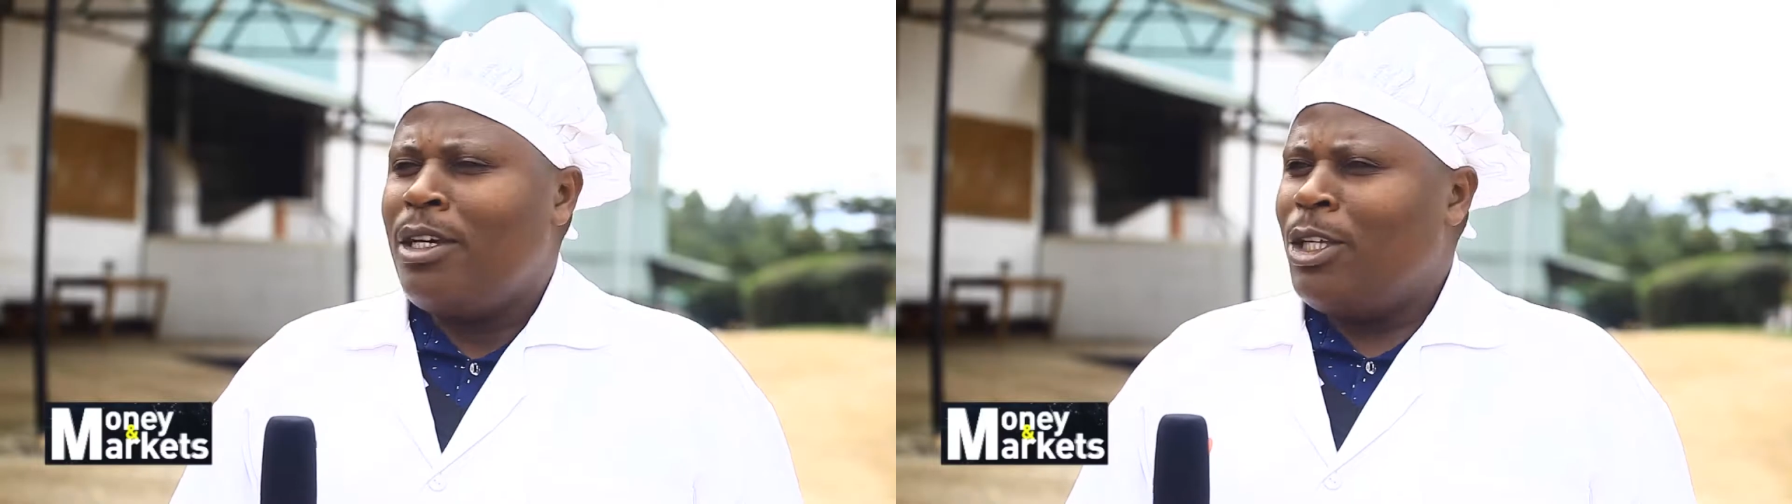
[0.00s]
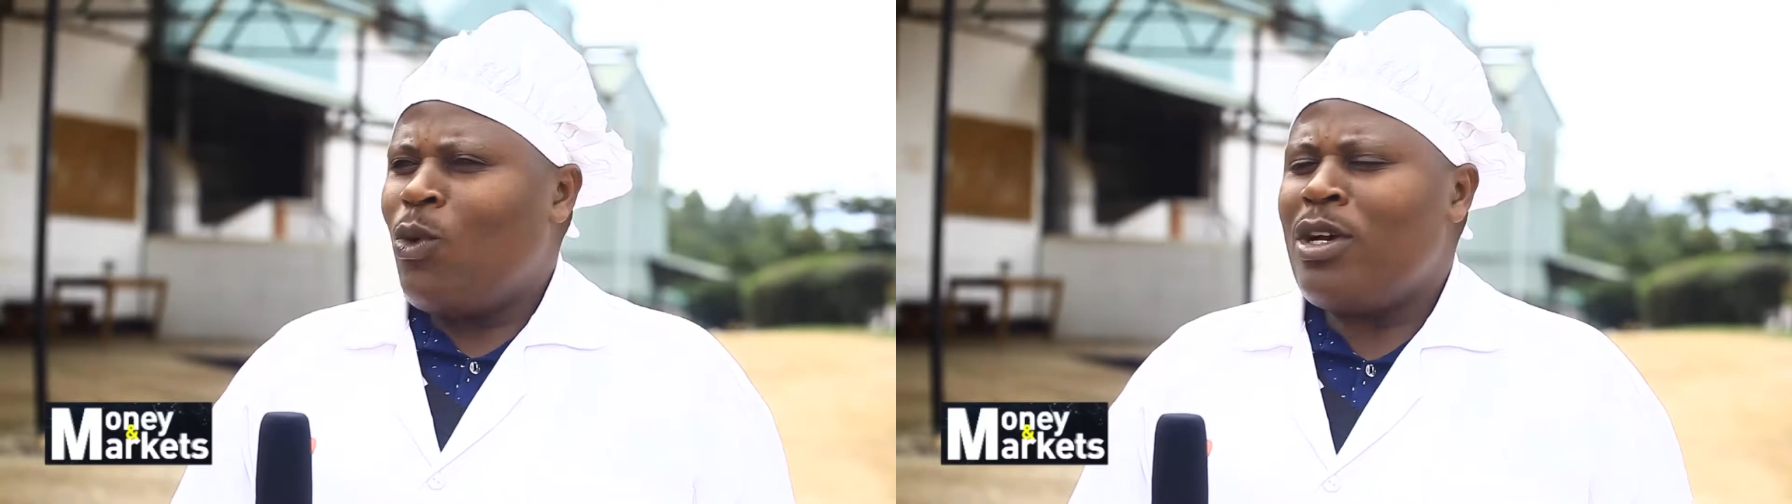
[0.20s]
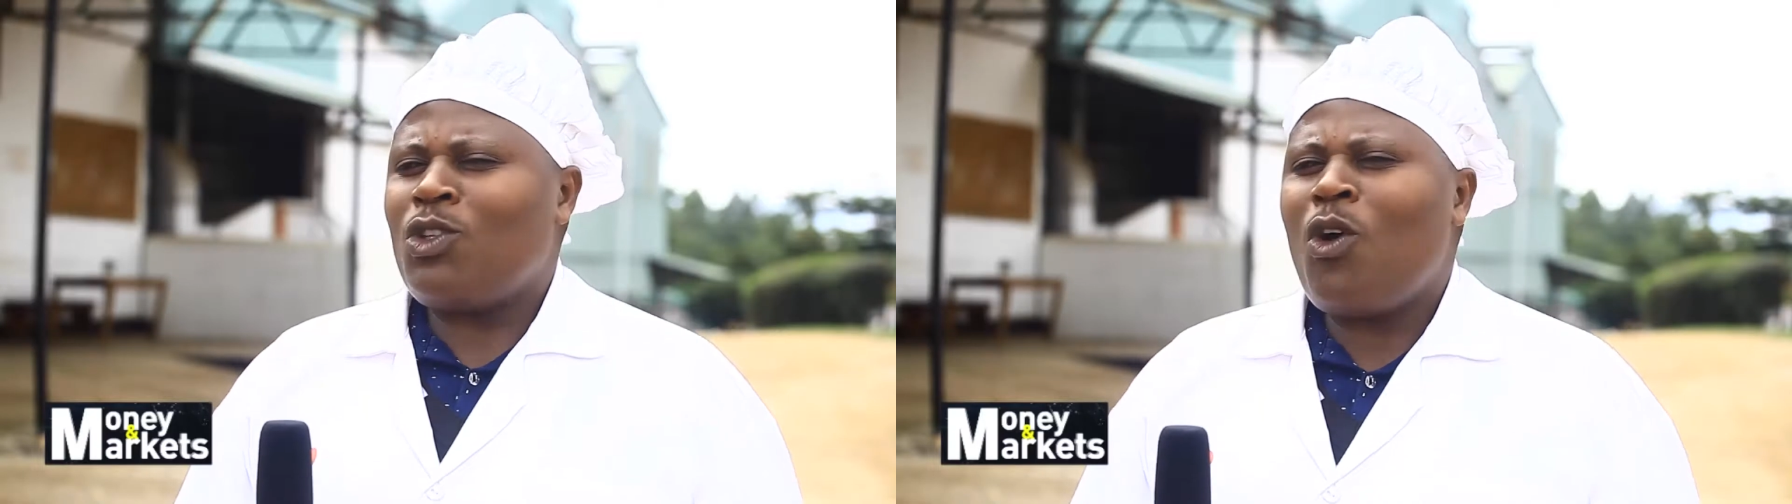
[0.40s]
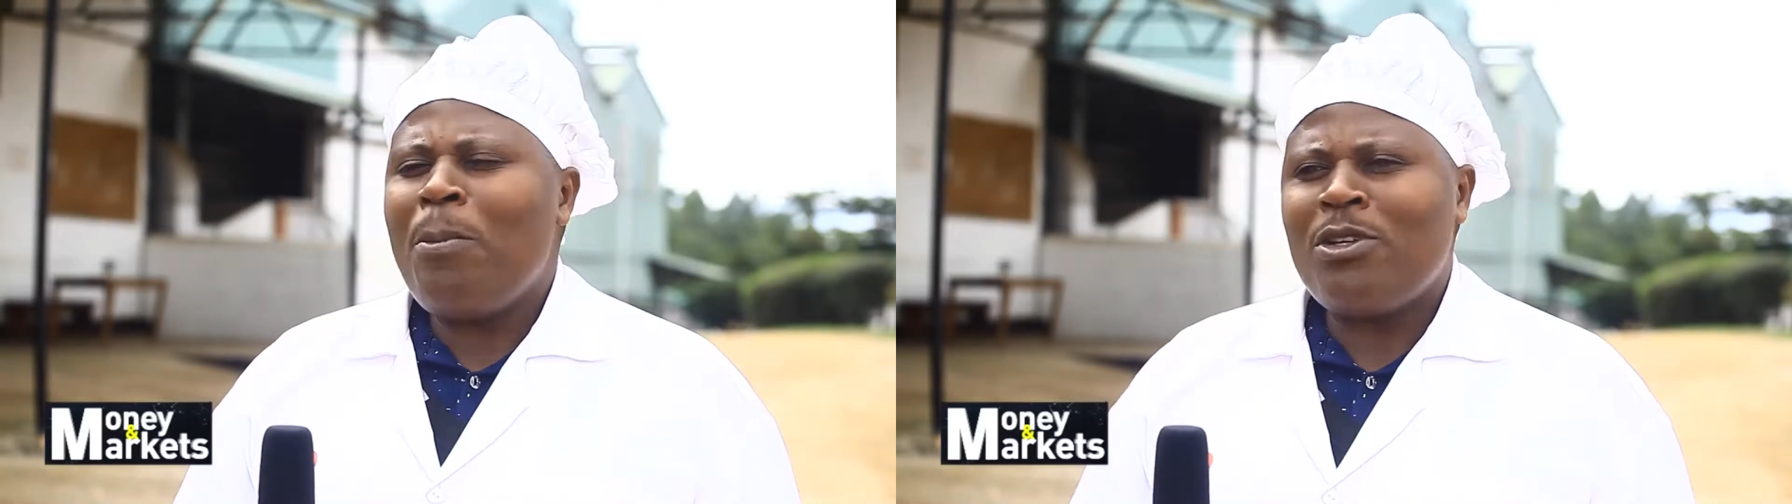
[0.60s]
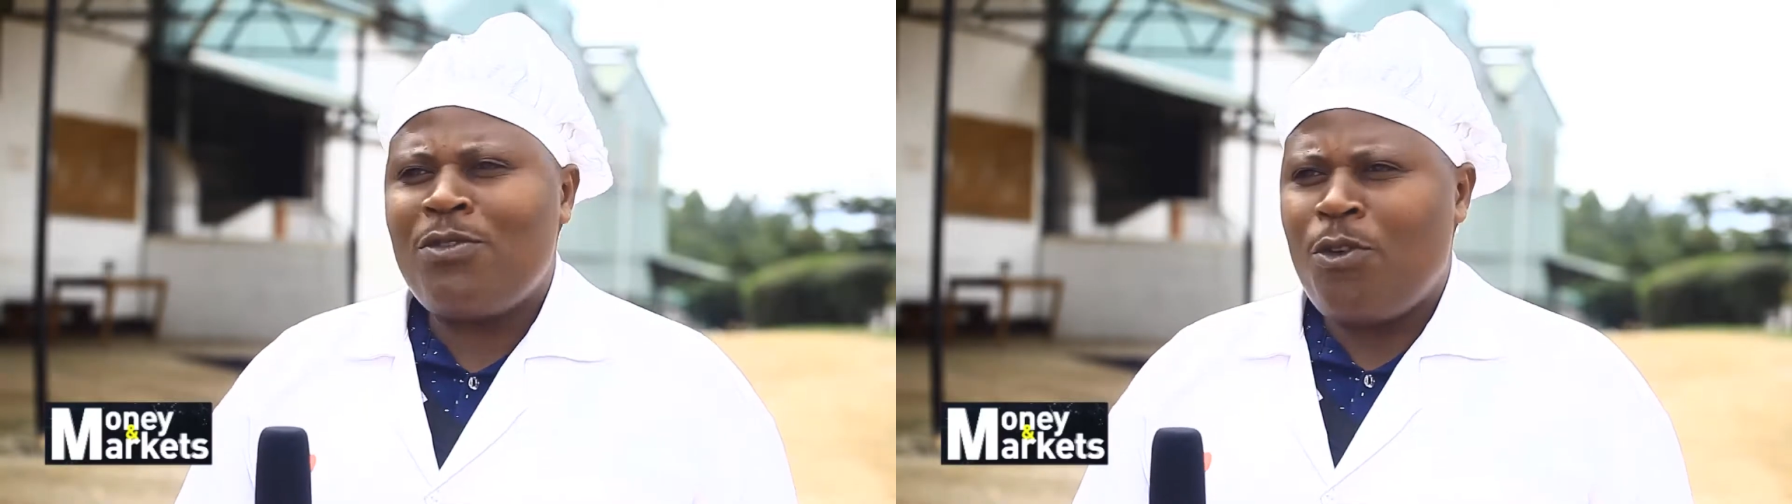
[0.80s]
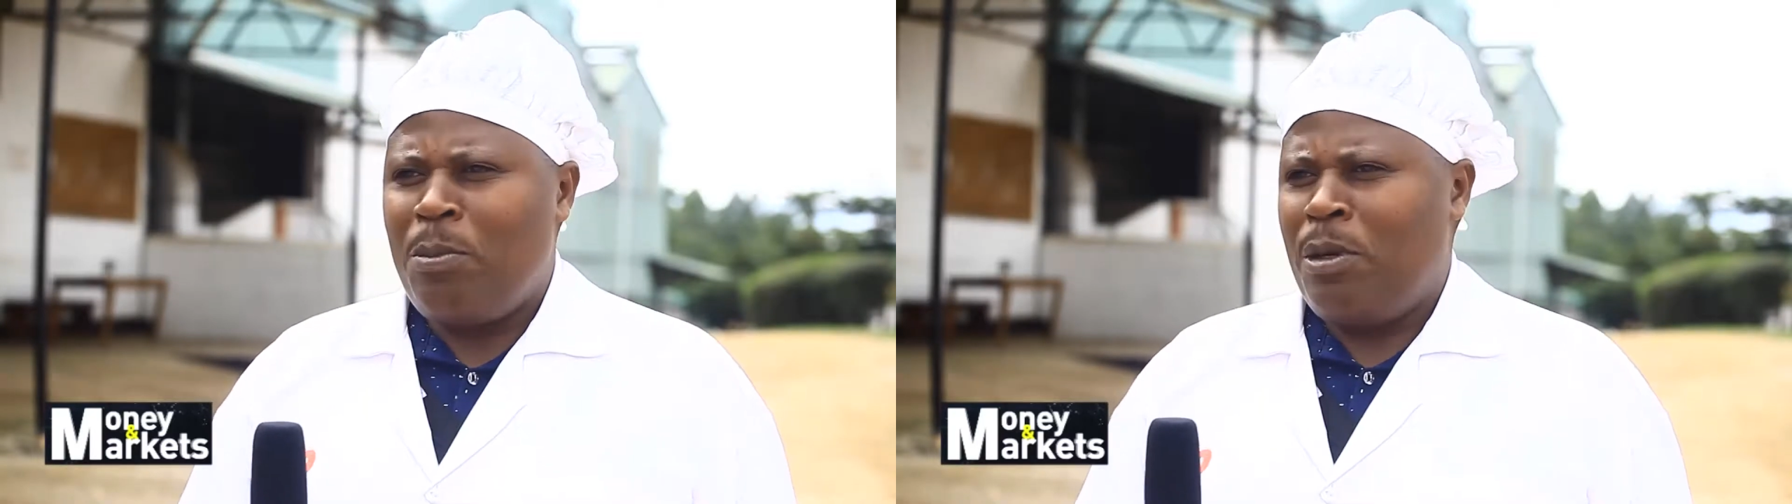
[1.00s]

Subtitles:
it was compost for